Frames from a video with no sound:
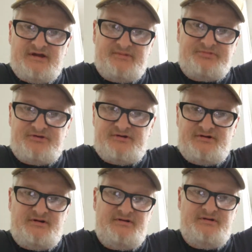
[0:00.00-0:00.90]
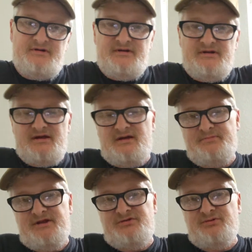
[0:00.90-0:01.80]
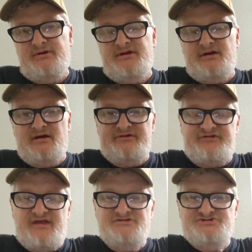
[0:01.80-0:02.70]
up there between St.